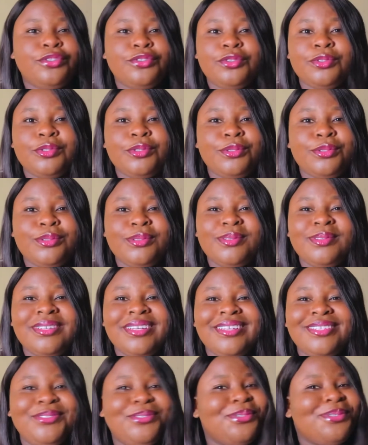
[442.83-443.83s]

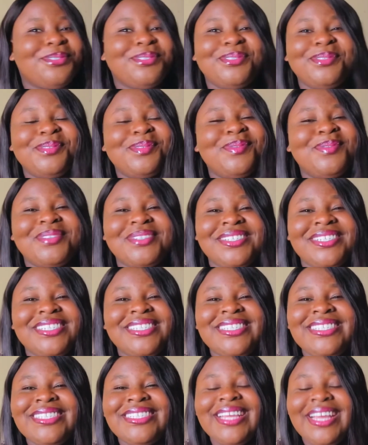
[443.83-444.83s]
true
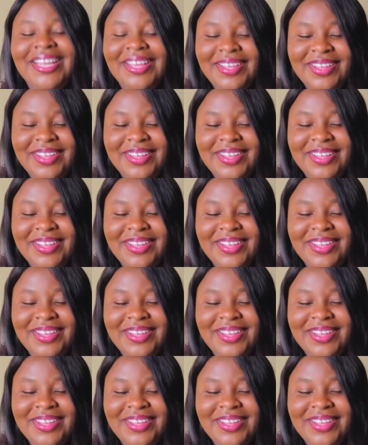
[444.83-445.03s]
words.